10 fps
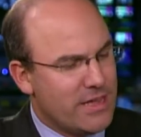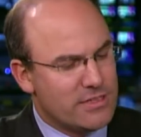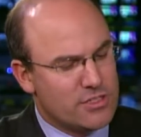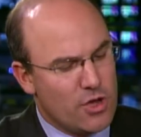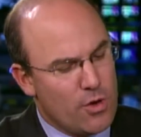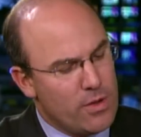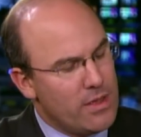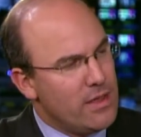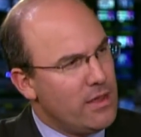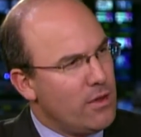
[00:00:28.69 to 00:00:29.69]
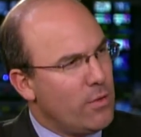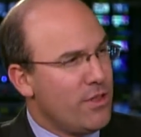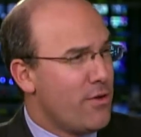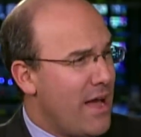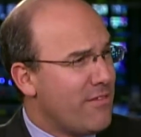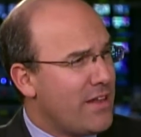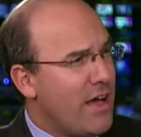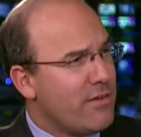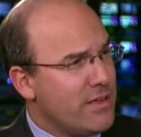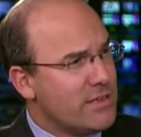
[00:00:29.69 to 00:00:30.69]
And so, what you have
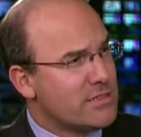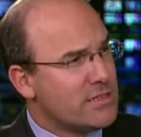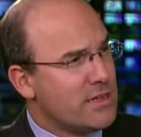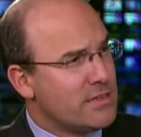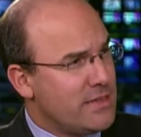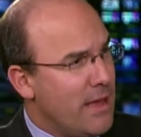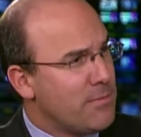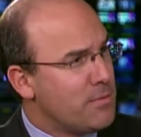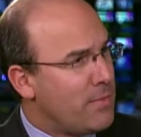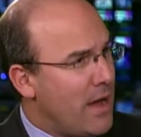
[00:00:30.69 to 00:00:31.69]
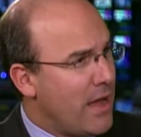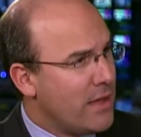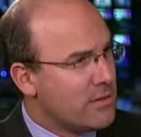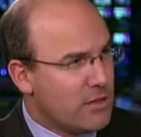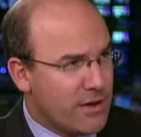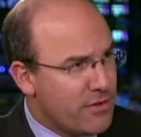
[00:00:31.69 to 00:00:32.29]
now is an attempt by a lot of